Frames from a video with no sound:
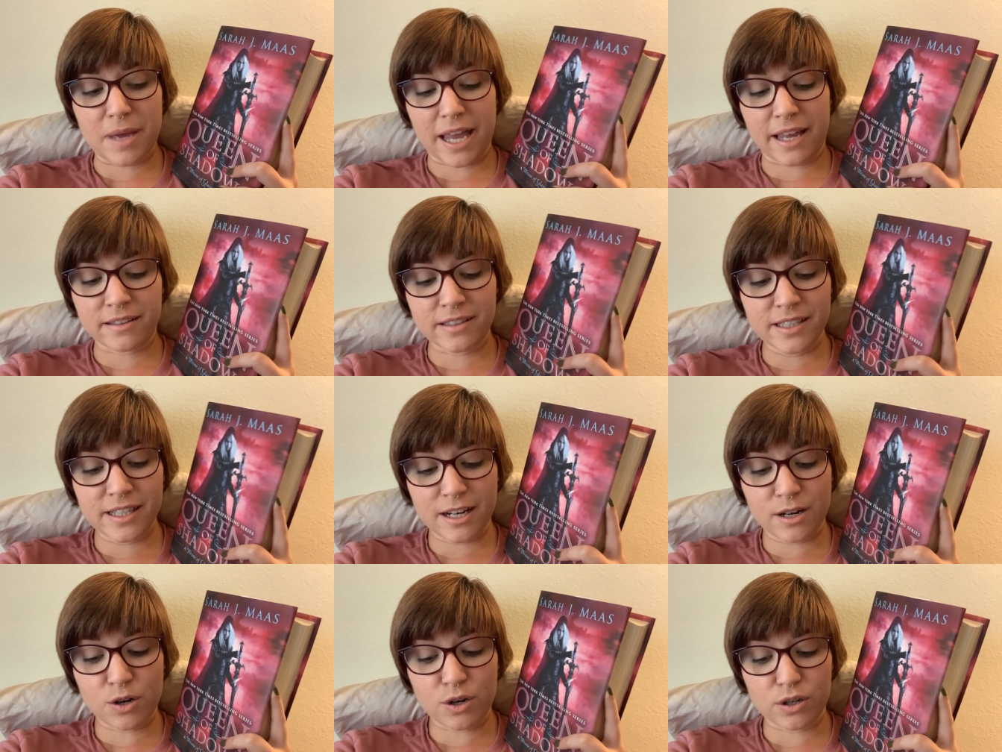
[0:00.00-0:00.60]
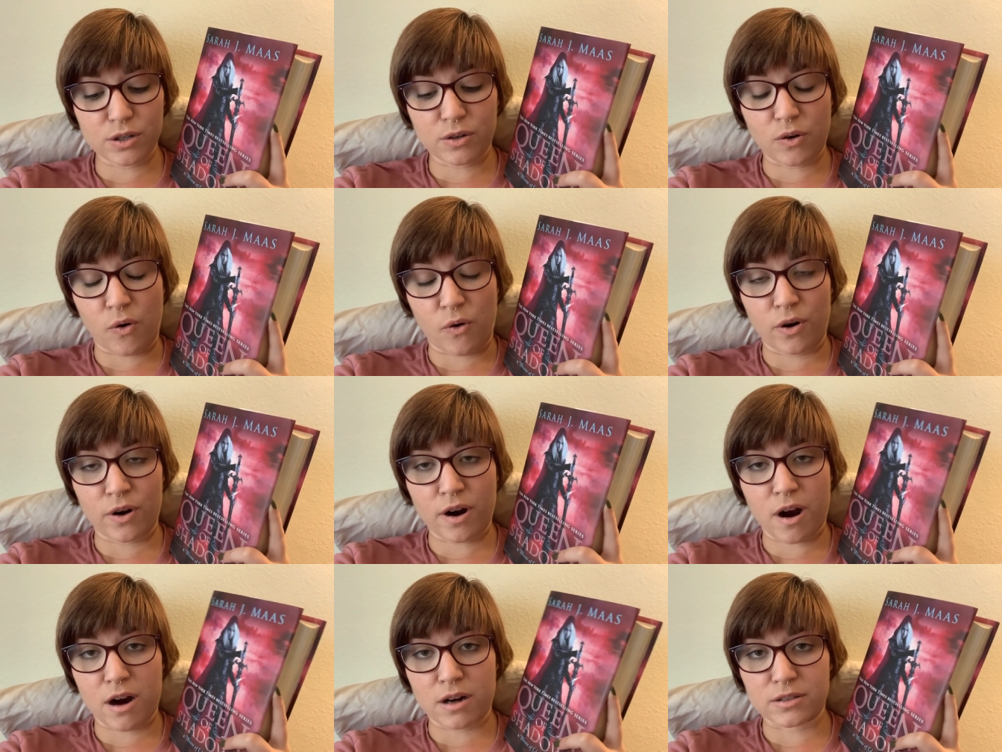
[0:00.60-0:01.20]
Aelin and her
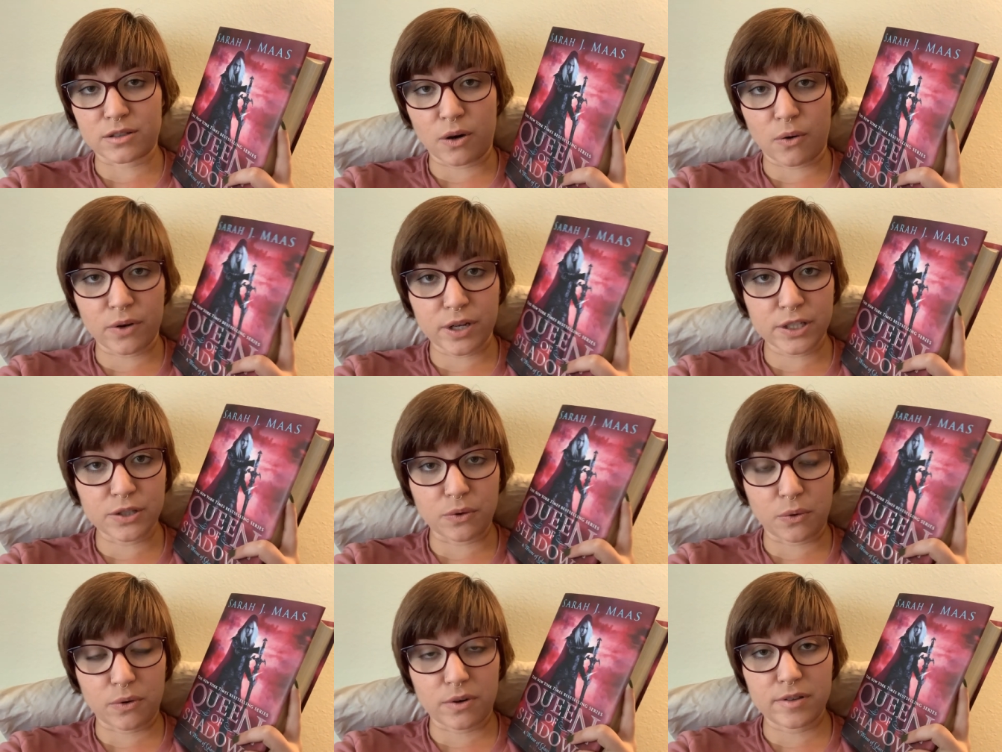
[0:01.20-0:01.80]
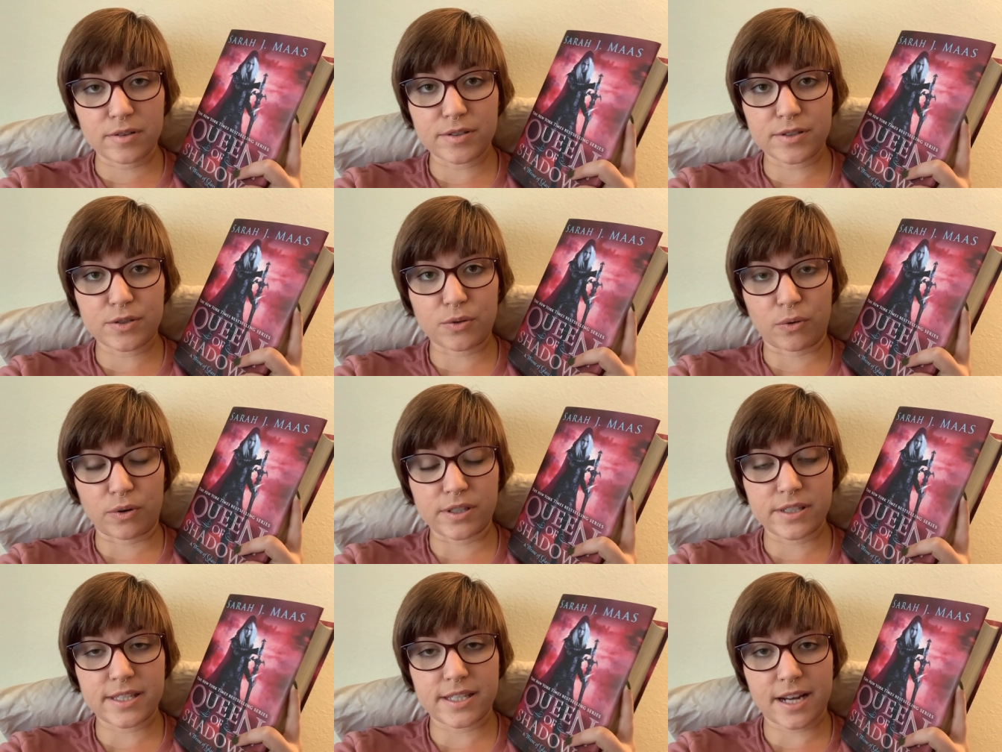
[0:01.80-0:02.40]
court are going north
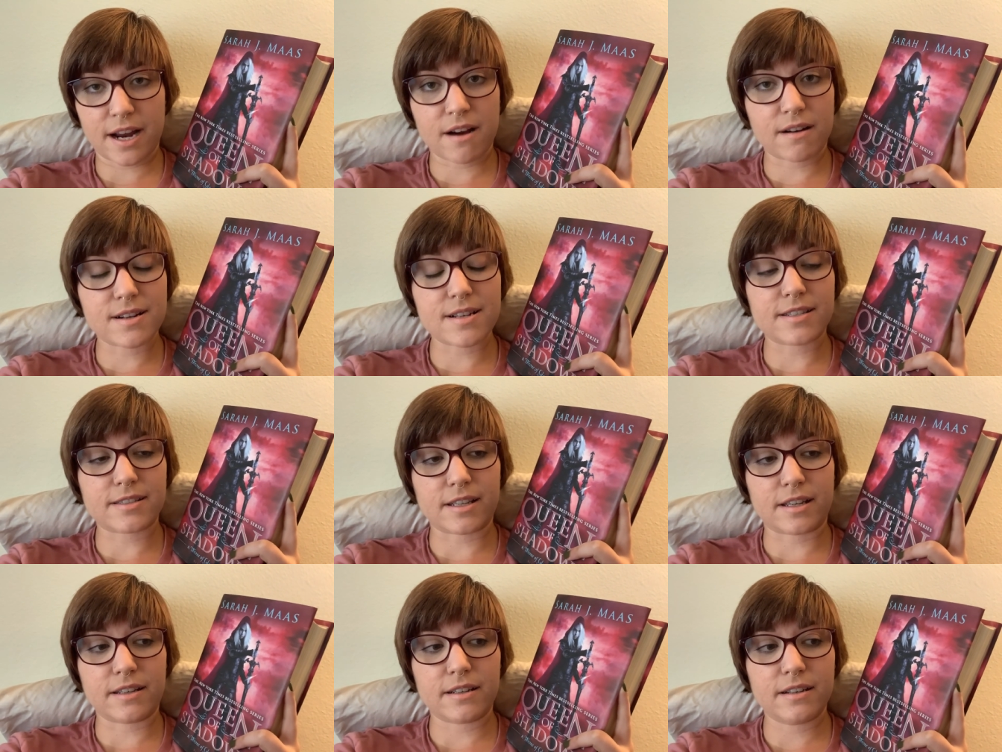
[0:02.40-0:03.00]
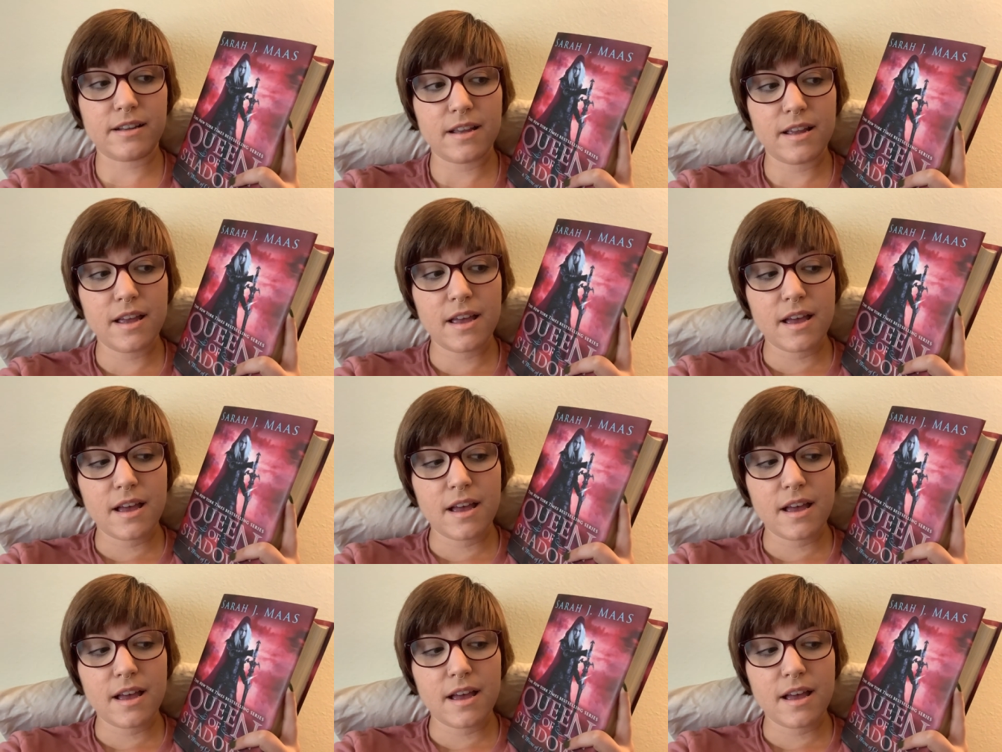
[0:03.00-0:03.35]
towards Terrasen.